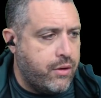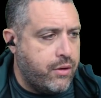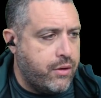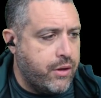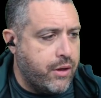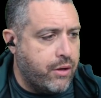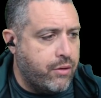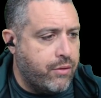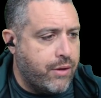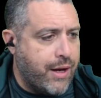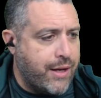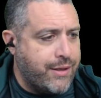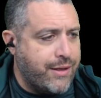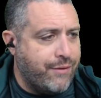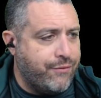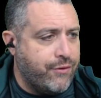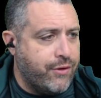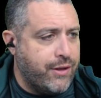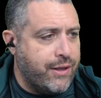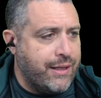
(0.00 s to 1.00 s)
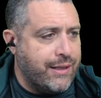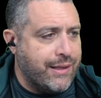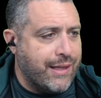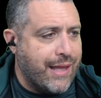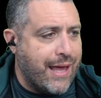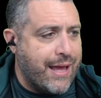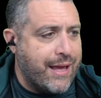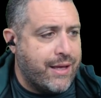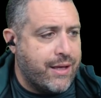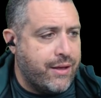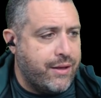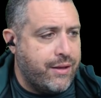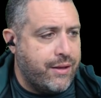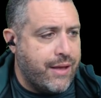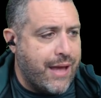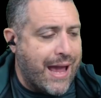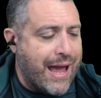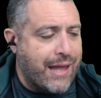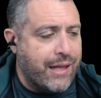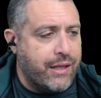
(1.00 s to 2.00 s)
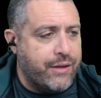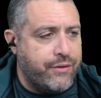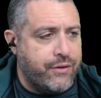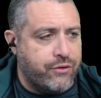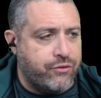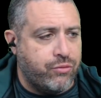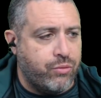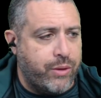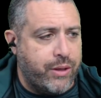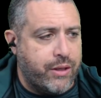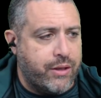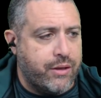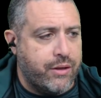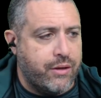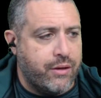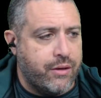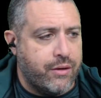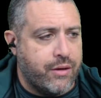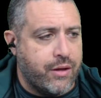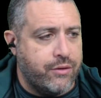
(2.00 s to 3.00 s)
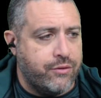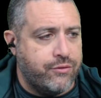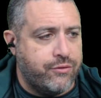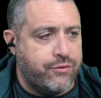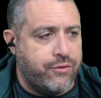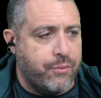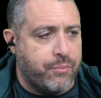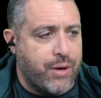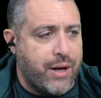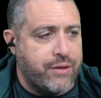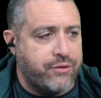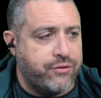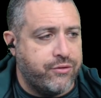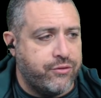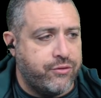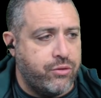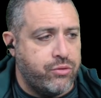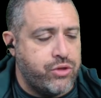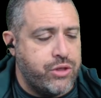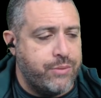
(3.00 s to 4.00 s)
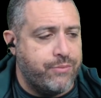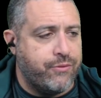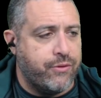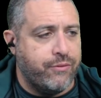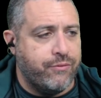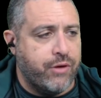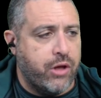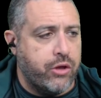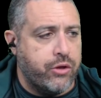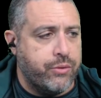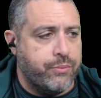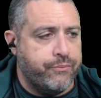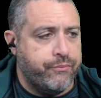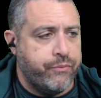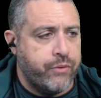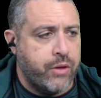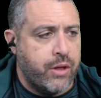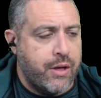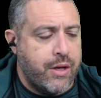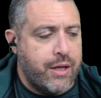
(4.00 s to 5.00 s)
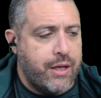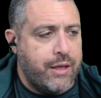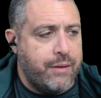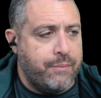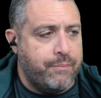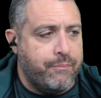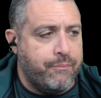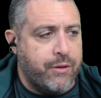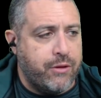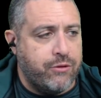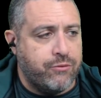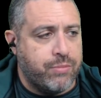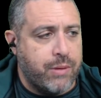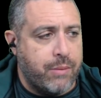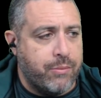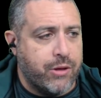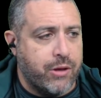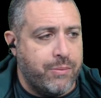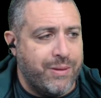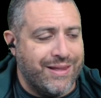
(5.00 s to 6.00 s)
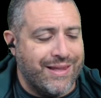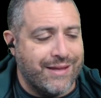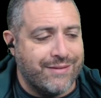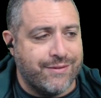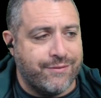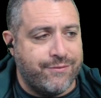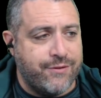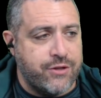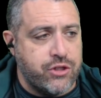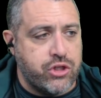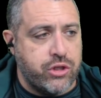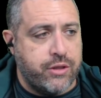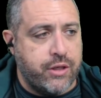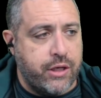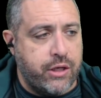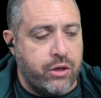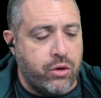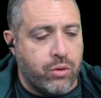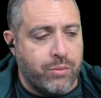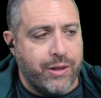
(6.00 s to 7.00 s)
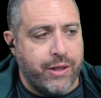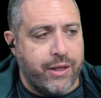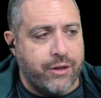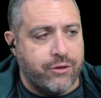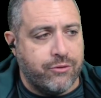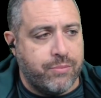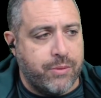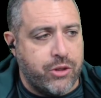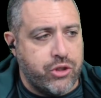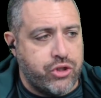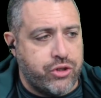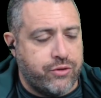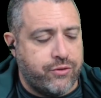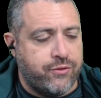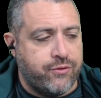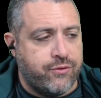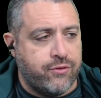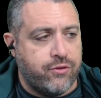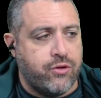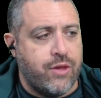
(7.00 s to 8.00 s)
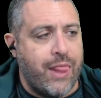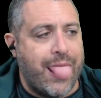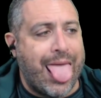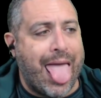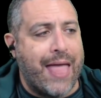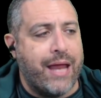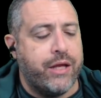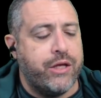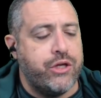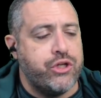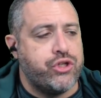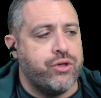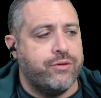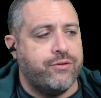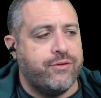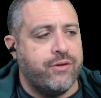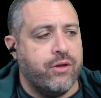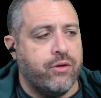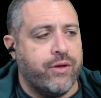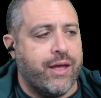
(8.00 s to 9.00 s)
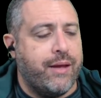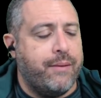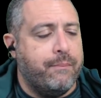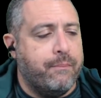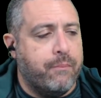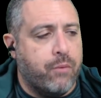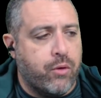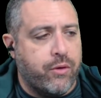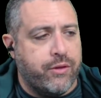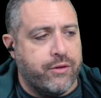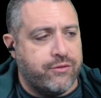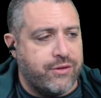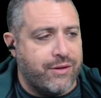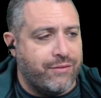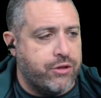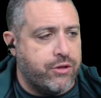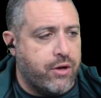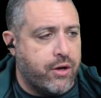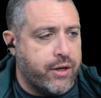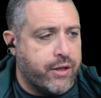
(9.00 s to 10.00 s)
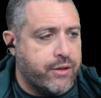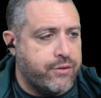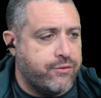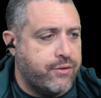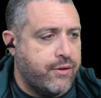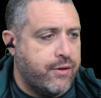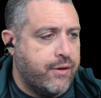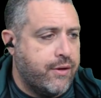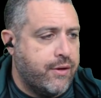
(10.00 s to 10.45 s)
you know, I definitely like Allen this week because the price is too cheap for the volume. He's probably going to be less efficient than he normally is, but he should still get more than seven targets.